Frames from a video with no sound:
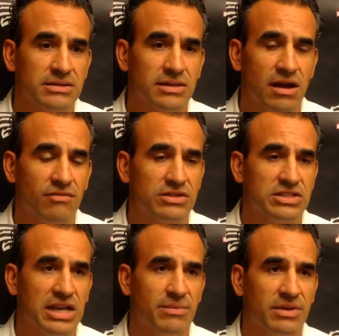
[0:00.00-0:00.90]
conference
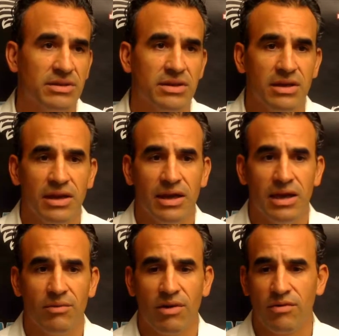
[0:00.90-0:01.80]
champion,
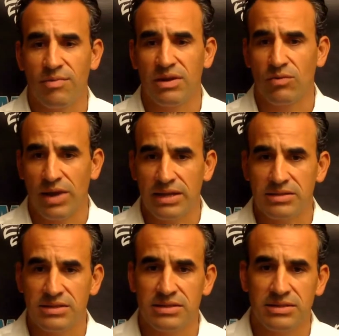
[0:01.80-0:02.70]
and while we're being
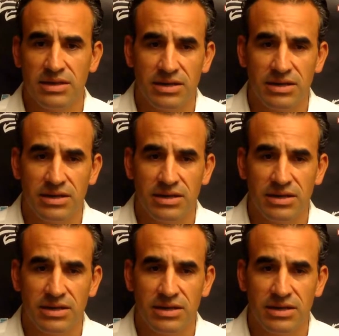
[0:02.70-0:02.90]
ranked in